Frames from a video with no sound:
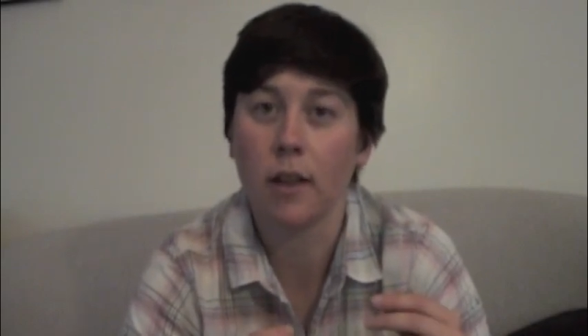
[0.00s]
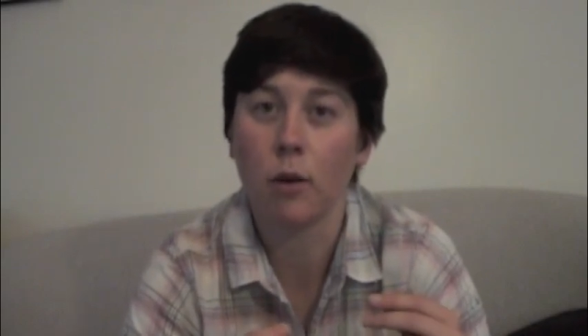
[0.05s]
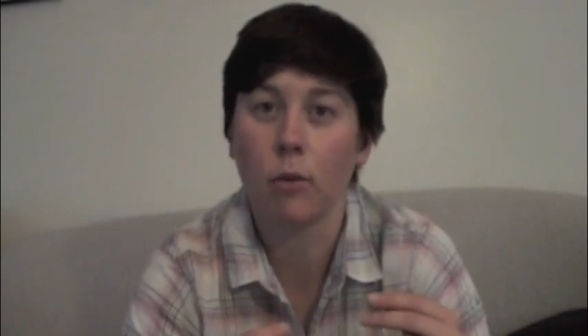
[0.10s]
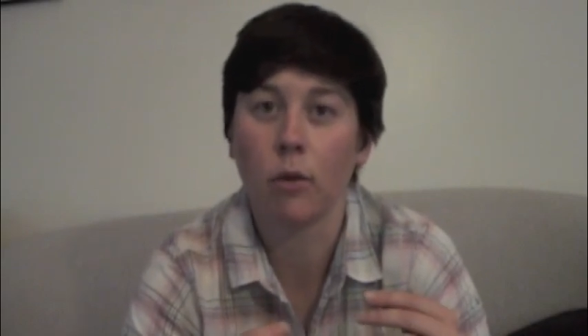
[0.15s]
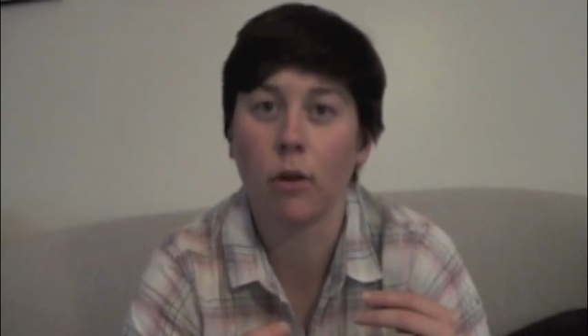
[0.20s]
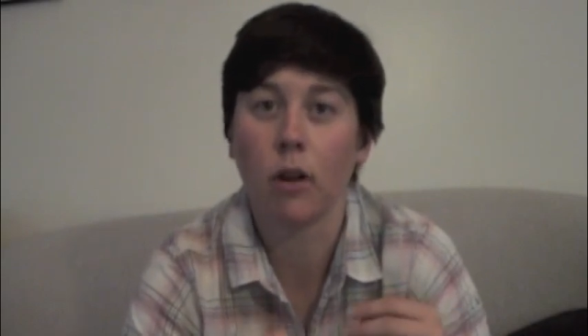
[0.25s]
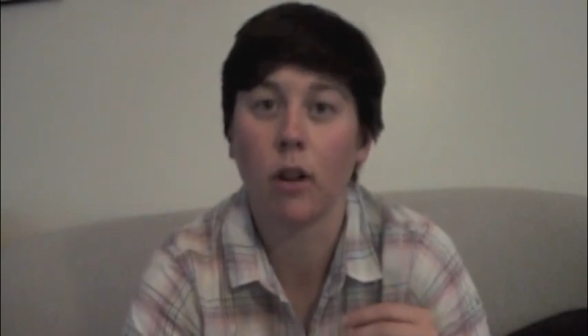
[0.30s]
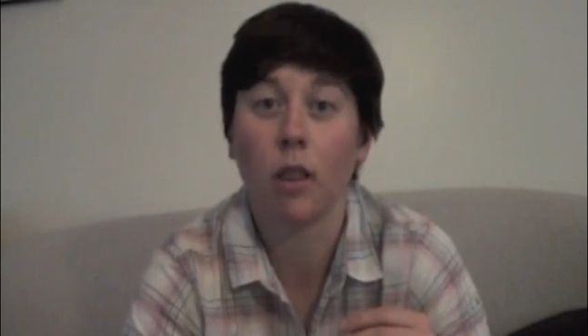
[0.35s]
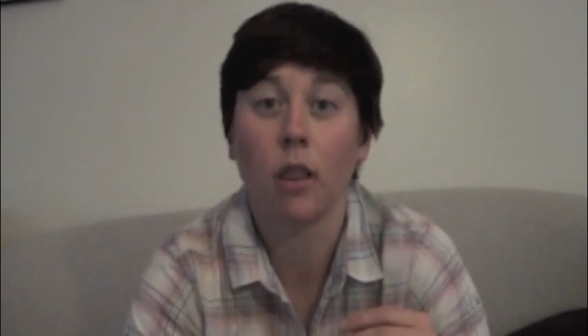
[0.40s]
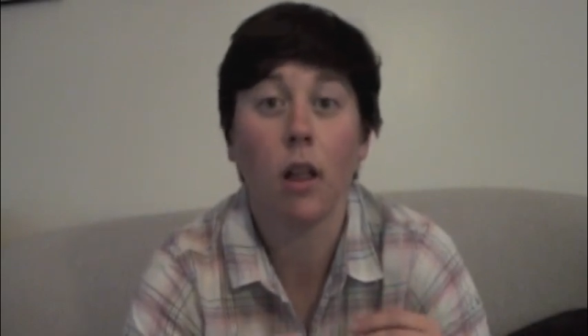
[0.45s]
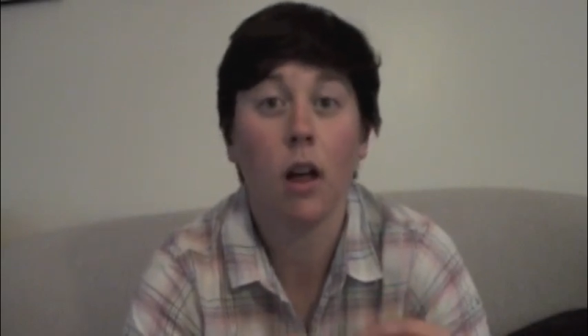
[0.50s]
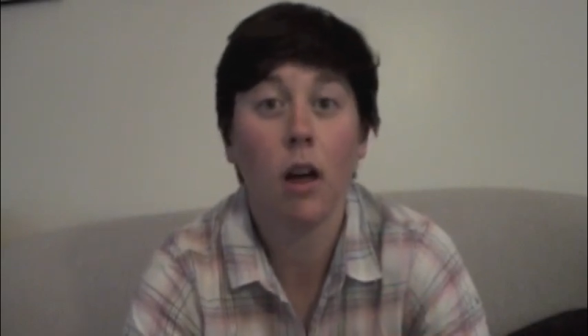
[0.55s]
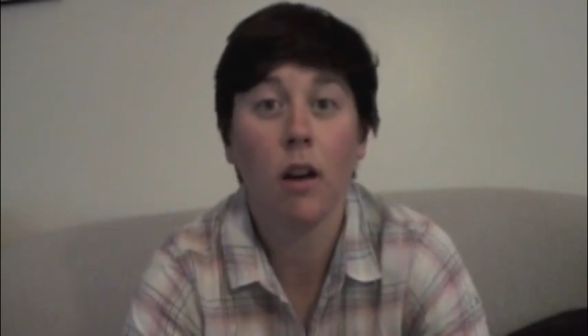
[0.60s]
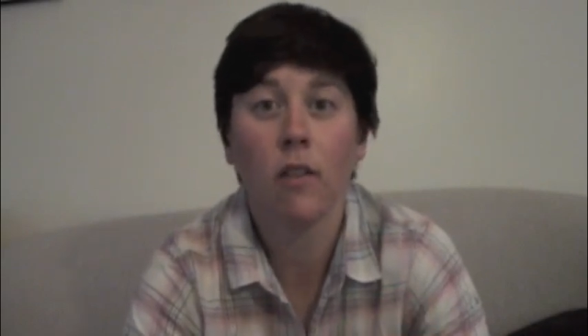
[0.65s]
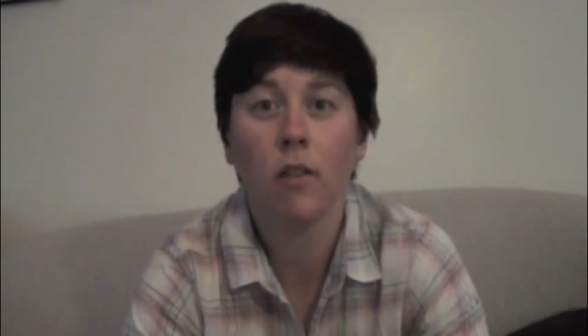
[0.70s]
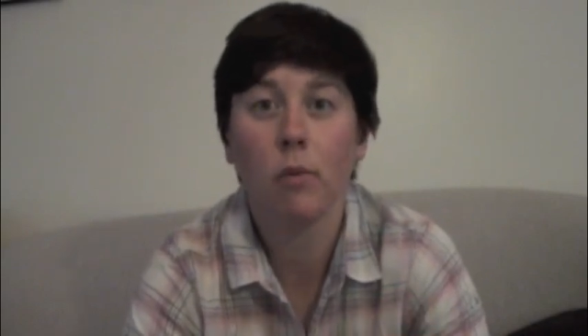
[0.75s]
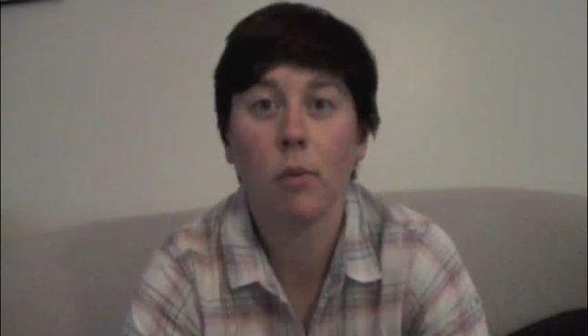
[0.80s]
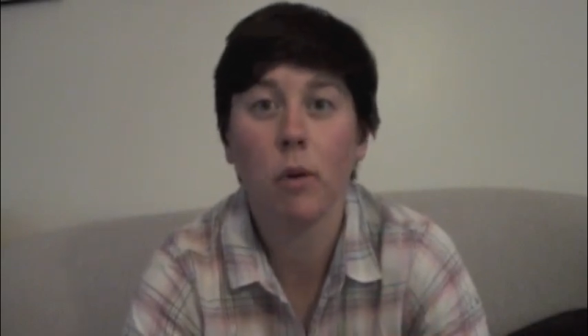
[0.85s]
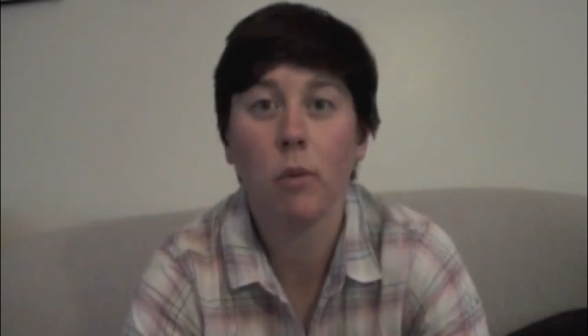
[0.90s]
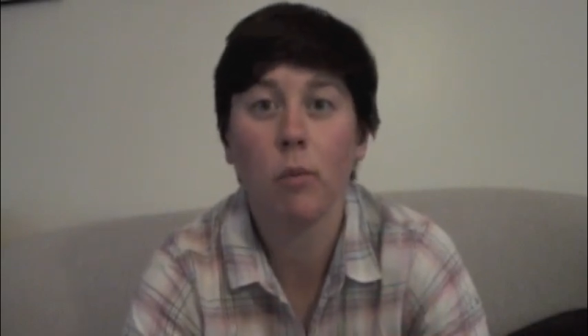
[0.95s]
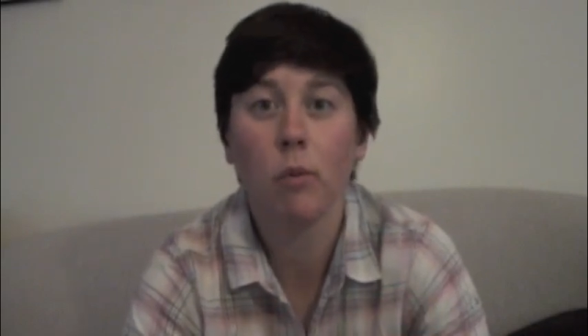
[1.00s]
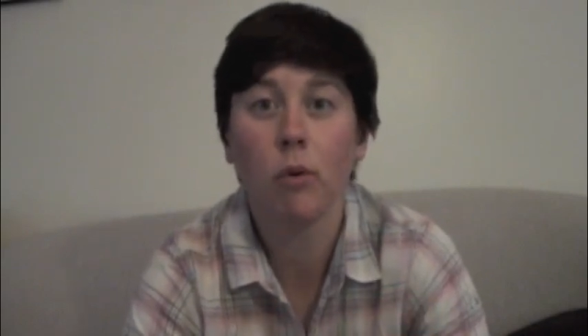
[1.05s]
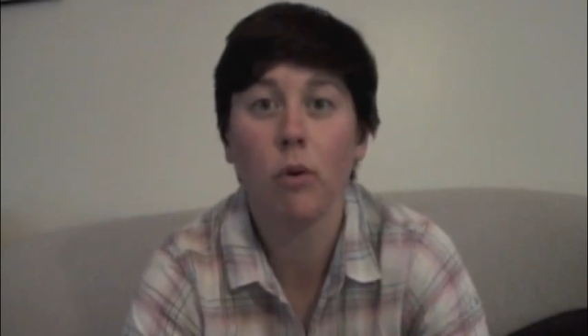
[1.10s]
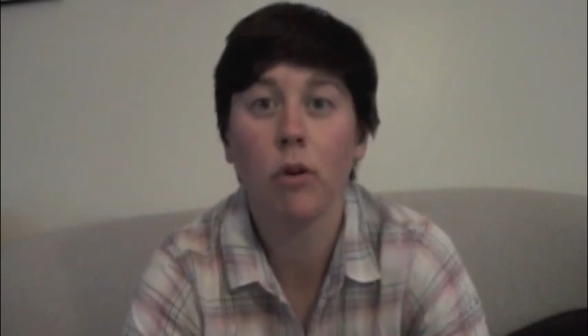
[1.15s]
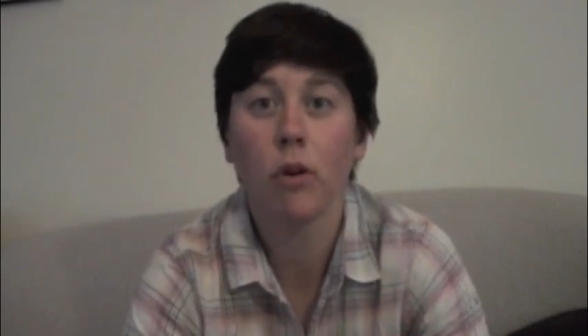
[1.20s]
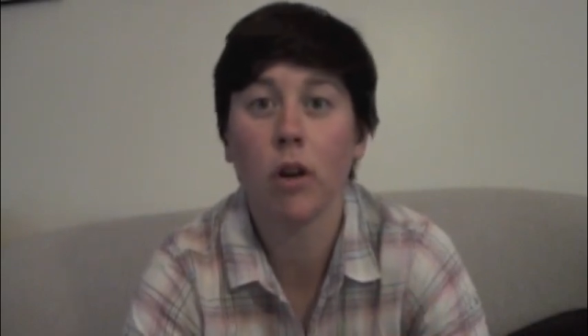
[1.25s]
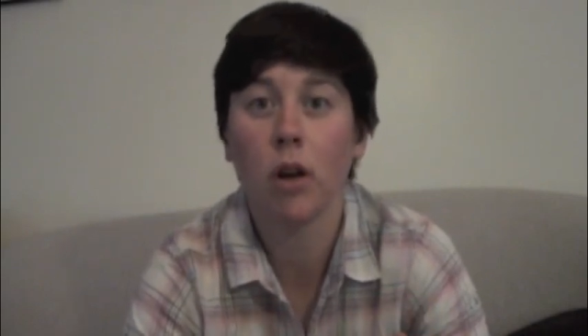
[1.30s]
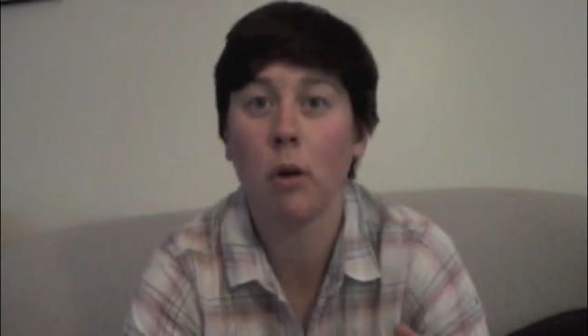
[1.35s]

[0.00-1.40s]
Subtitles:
there were a lot of people